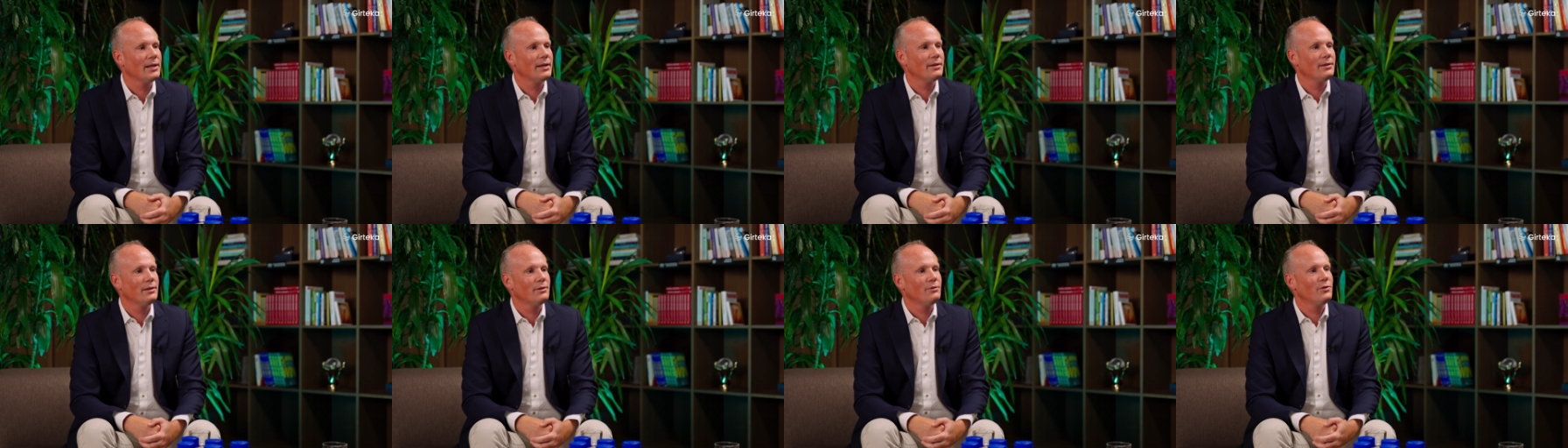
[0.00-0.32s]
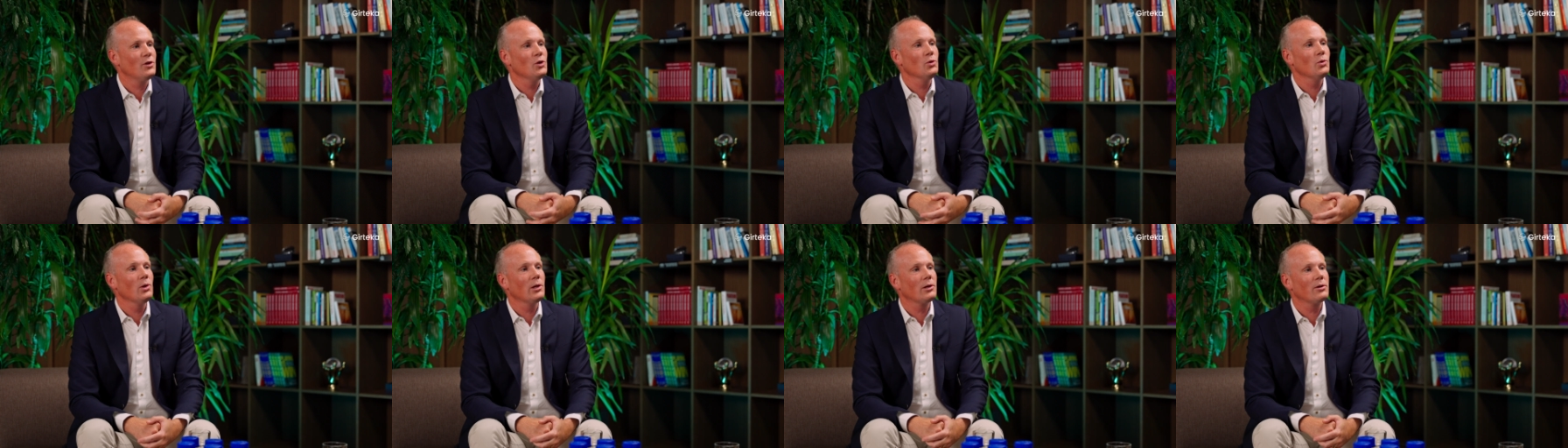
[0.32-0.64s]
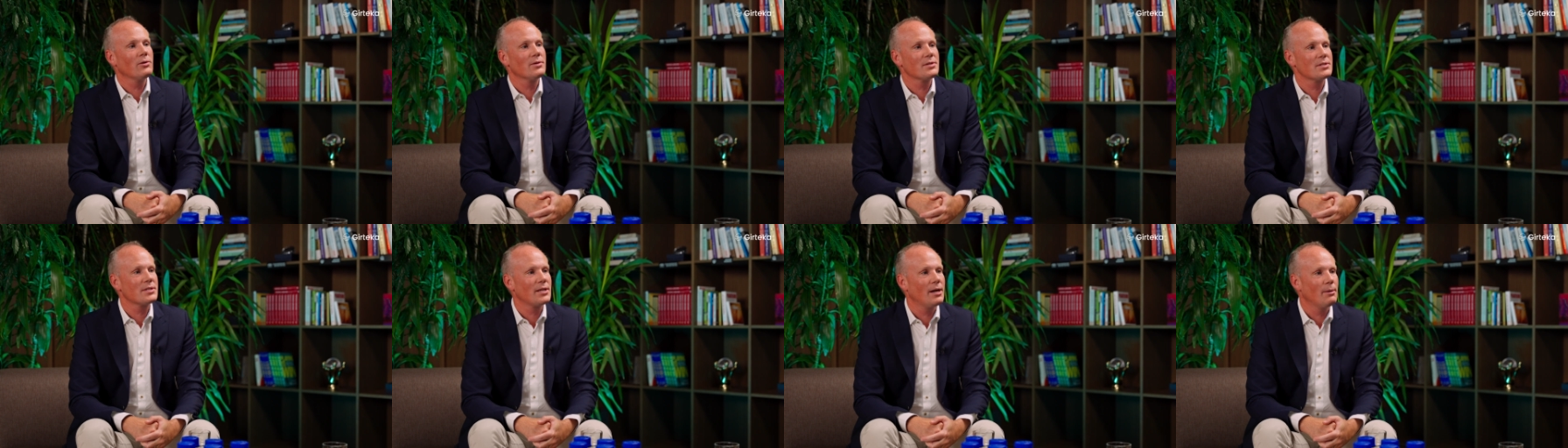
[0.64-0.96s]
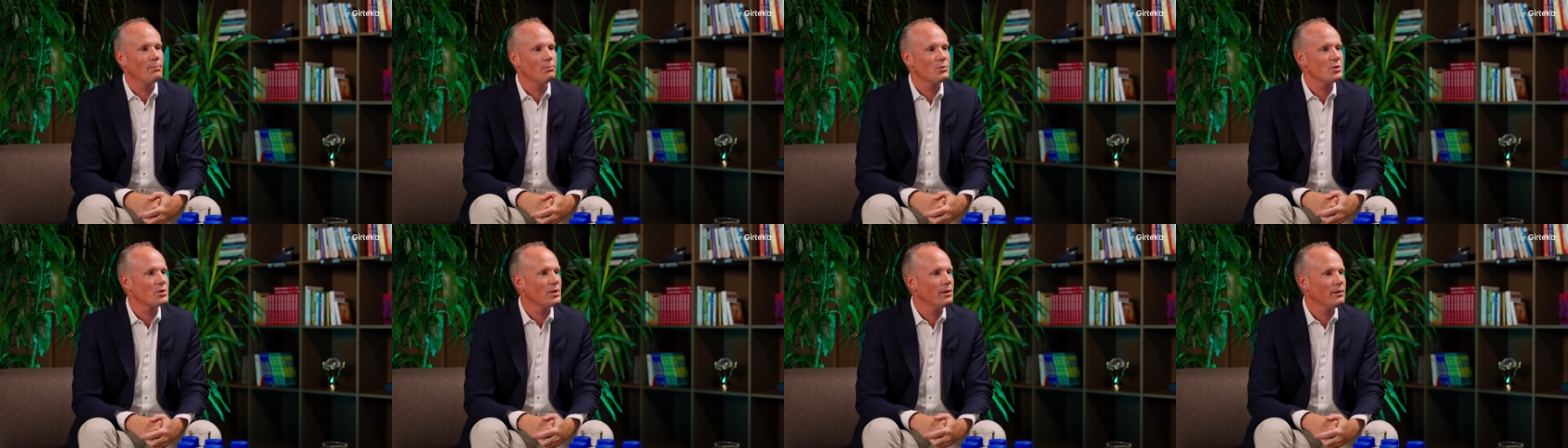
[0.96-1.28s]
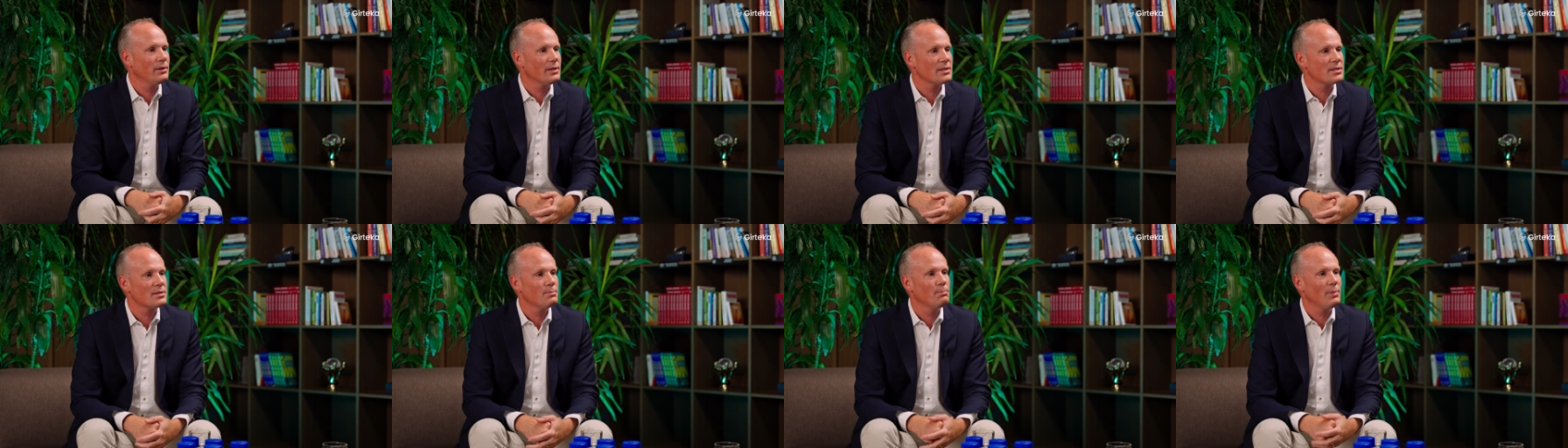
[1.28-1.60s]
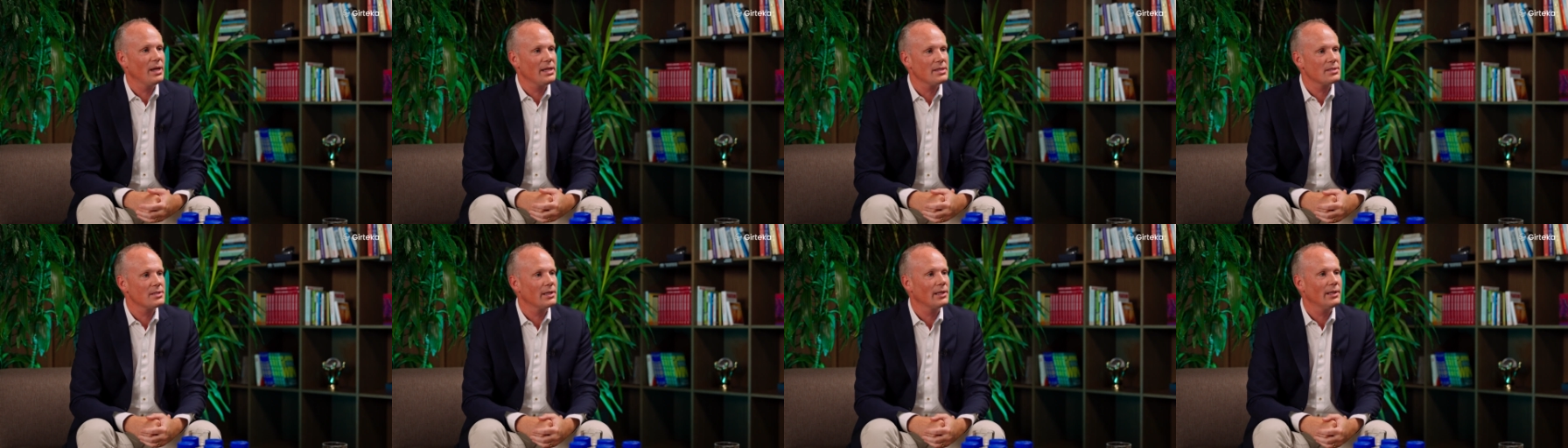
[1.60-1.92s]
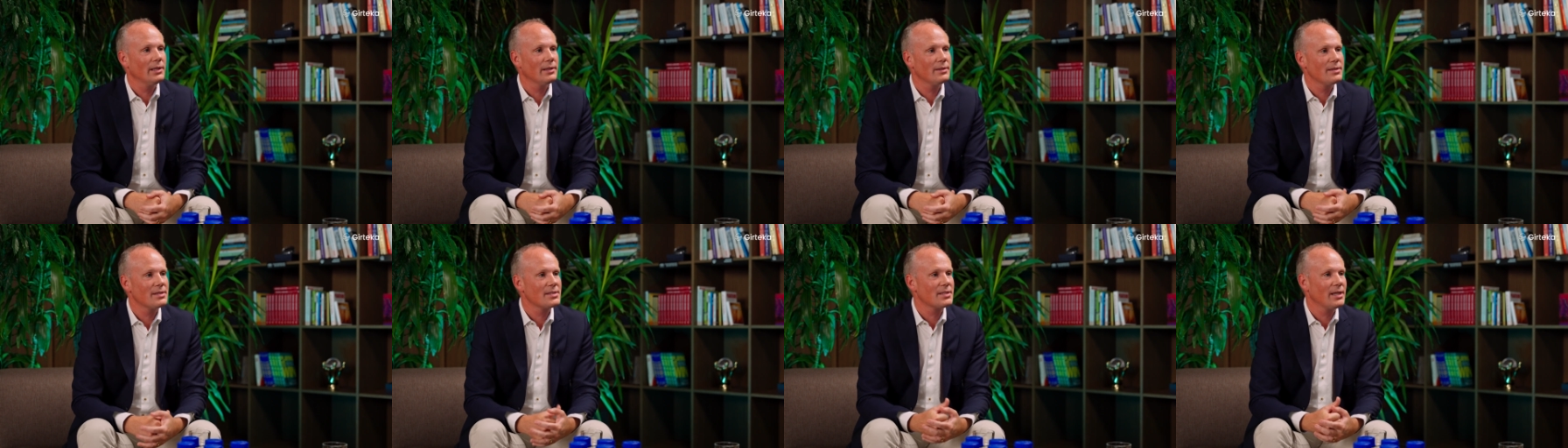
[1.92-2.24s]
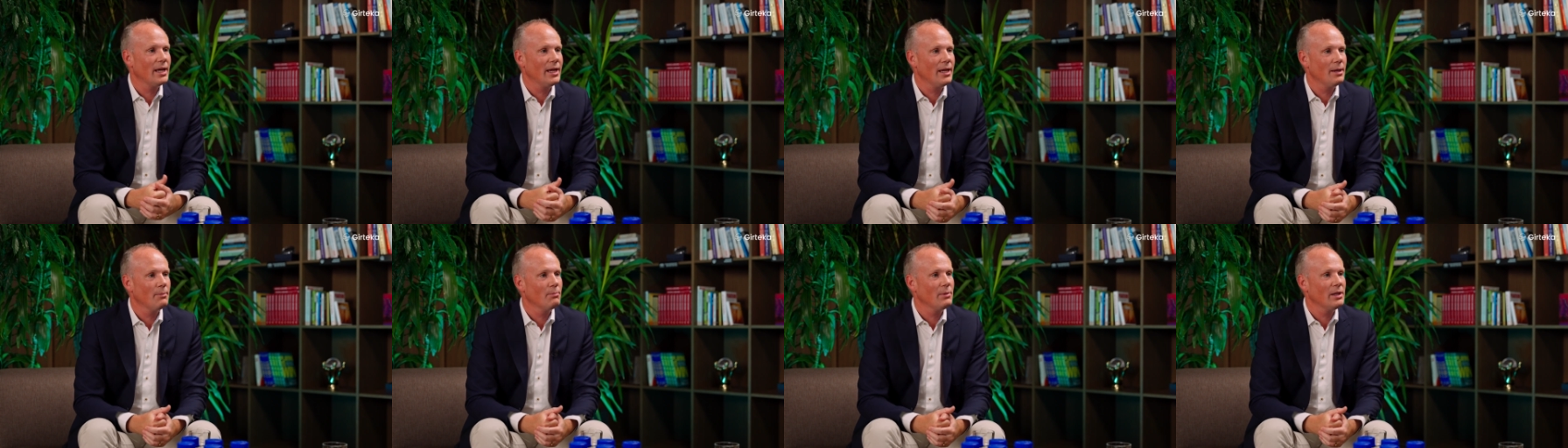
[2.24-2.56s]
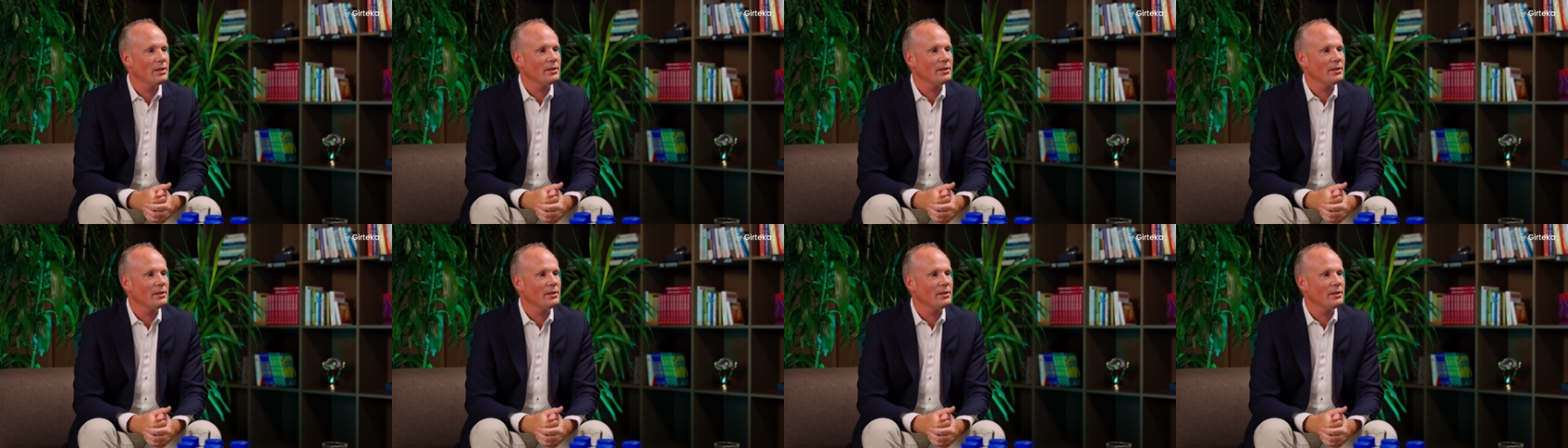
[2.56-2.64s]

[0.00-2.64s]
and the fuel consumption is basically the same.